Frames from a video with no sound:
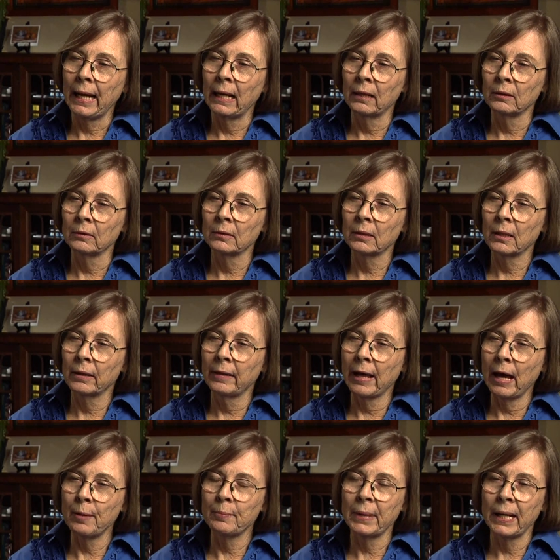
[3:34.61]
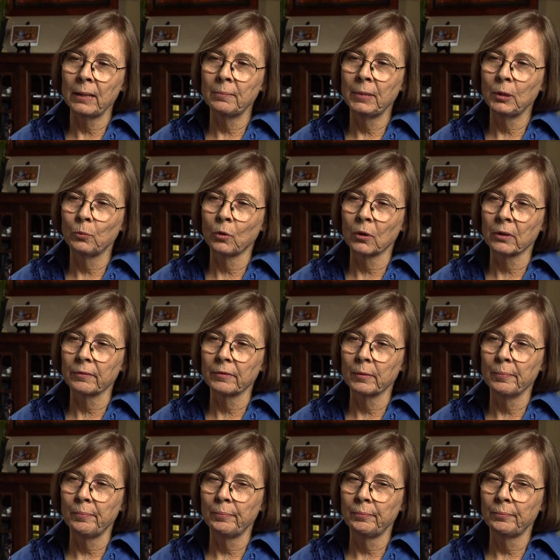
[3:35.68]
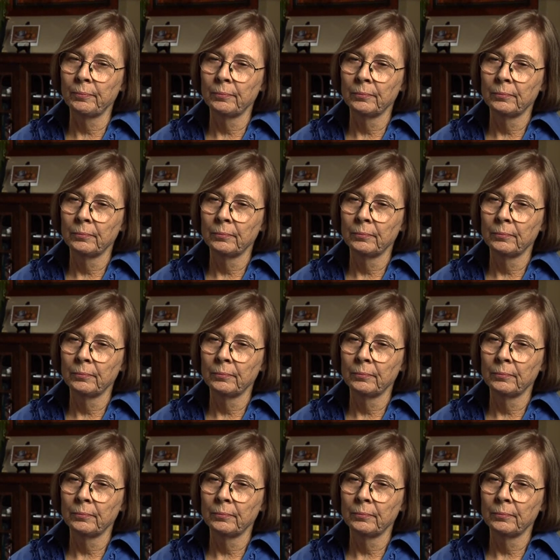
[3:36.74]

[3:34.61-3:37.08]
And that may be one of the